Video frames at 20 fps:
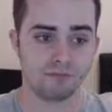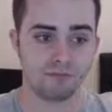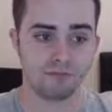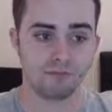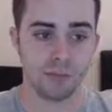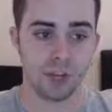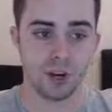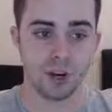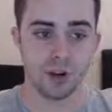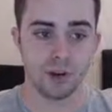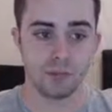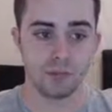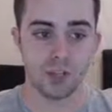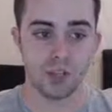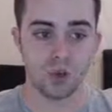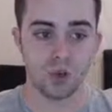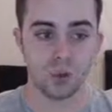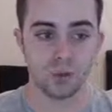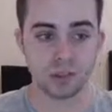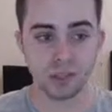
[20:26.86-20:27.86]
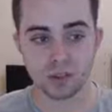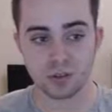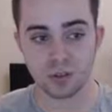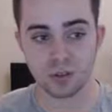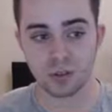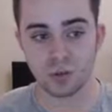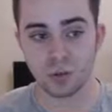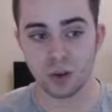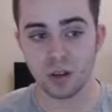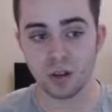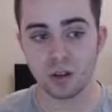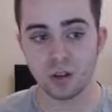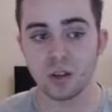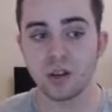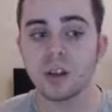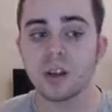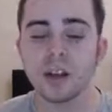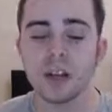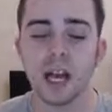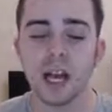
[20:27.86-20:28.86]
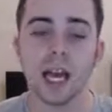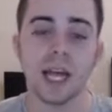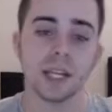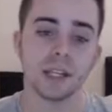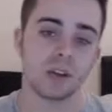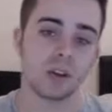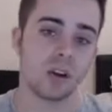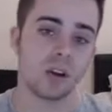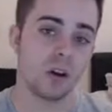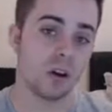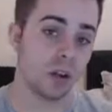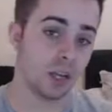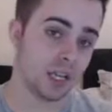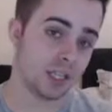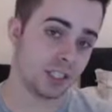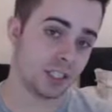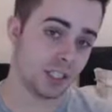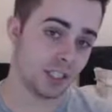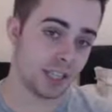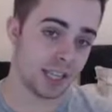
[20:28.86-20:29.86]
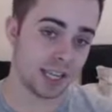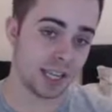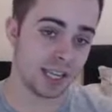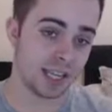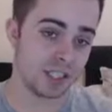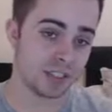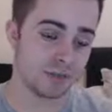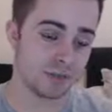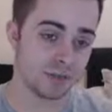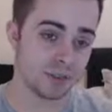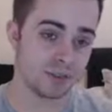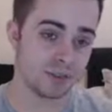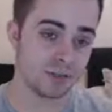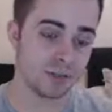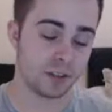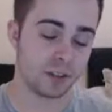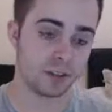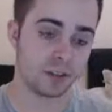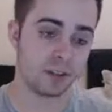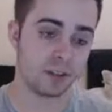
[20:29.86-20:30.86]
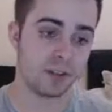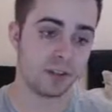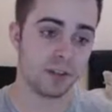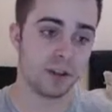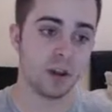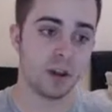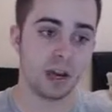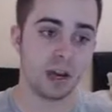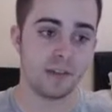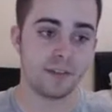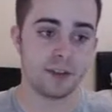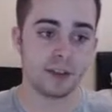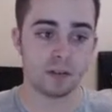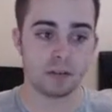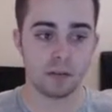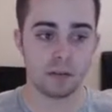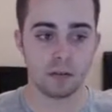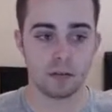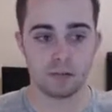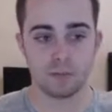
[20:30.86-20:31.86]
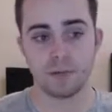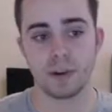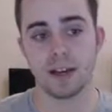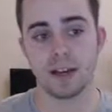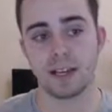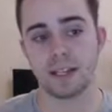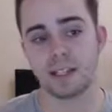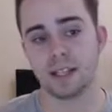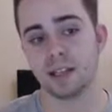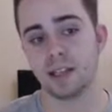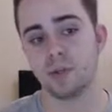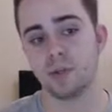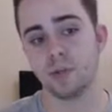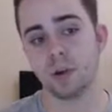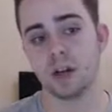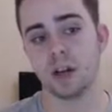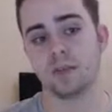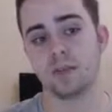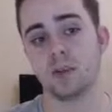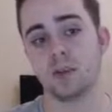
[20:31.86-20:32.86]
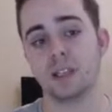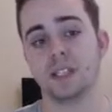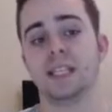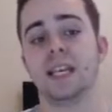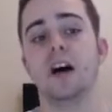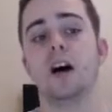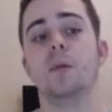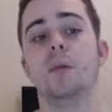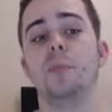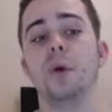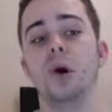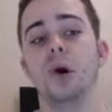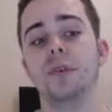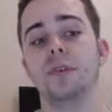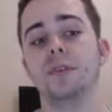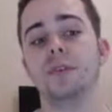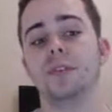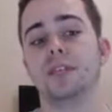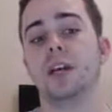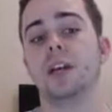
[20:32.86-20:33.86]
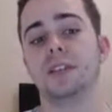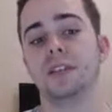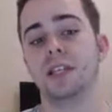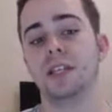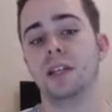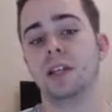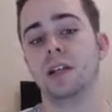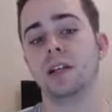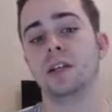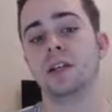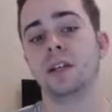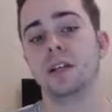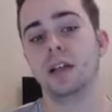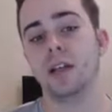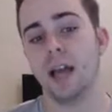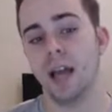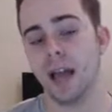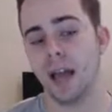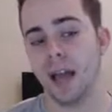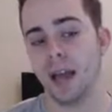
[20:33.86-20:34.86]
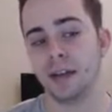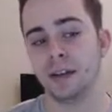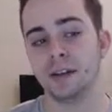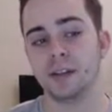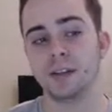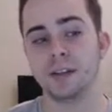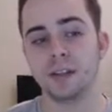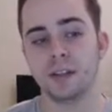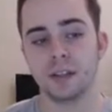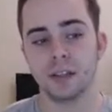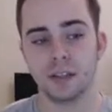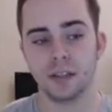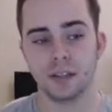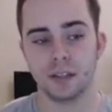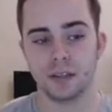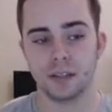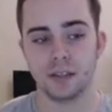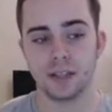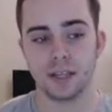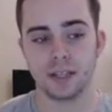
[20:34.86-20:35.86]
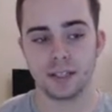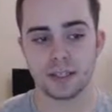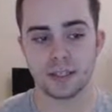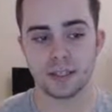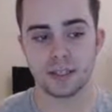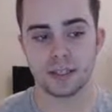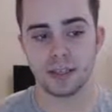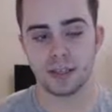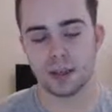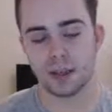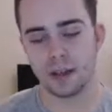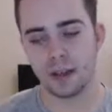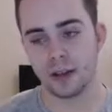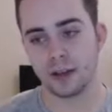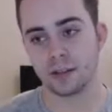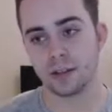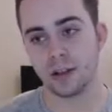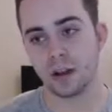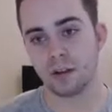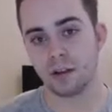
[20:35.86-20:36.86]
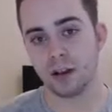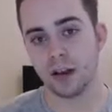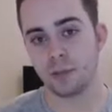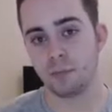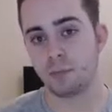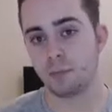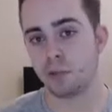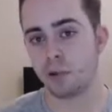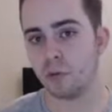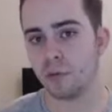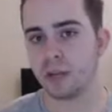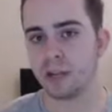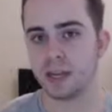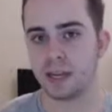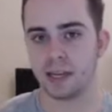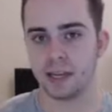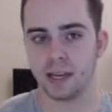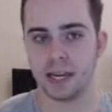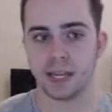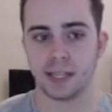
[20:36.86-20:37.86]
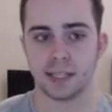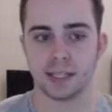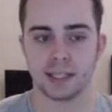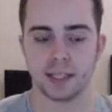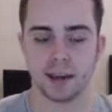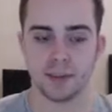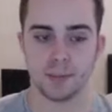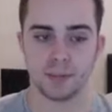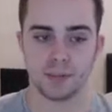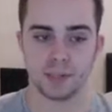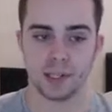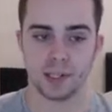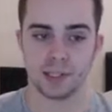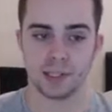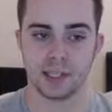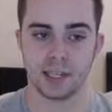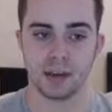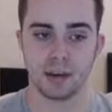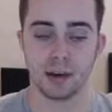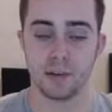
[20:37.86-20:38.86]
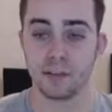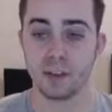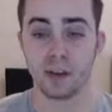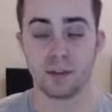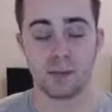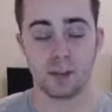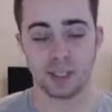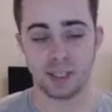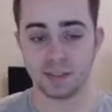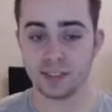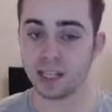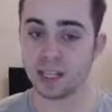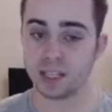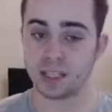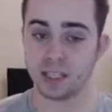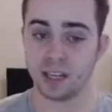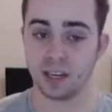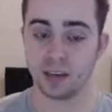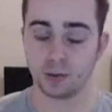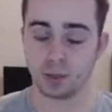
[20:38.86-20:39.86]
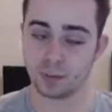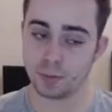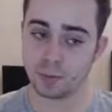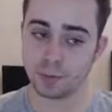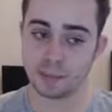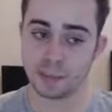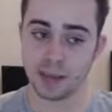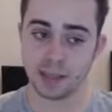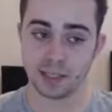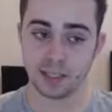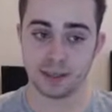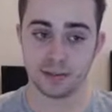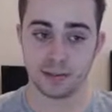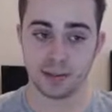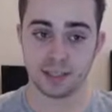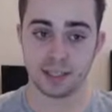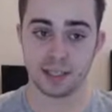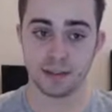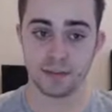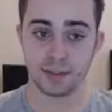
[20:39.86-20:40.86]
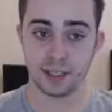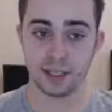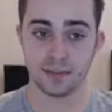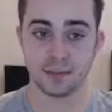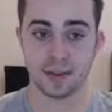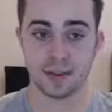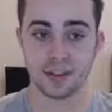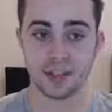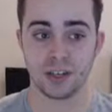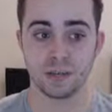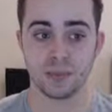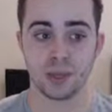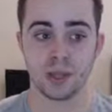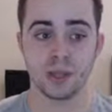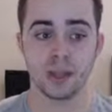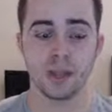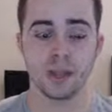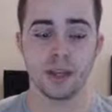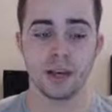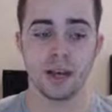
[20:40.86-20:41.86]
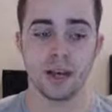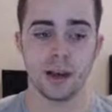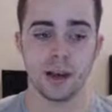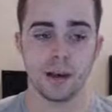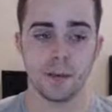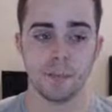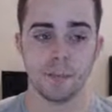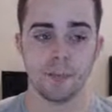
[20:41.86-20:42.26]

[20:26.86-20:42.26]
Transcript: you know, deal with this too well and can't actually take hits from this thing. So I think realistically, while I've got set up on Celesteela and this uh, Altaria, I probably didn't need the setup on Celesteela. I think offensive Celesteela is probably better than defensive in this matchup because